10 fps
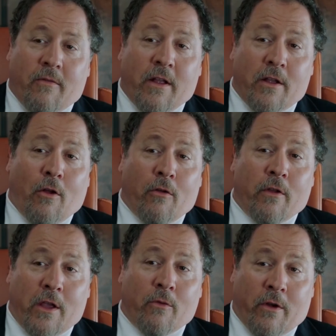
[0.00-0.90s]
with the
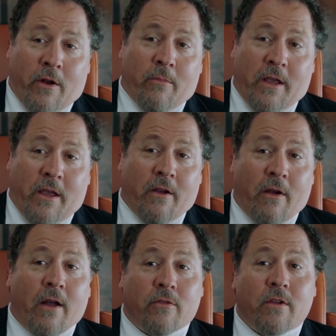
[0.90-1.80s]
latest in Spidey
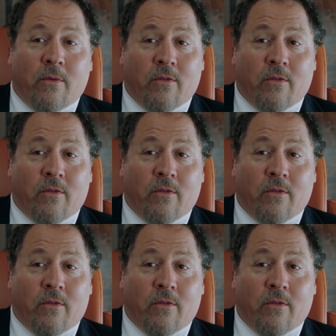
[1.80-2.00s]
news, be sure to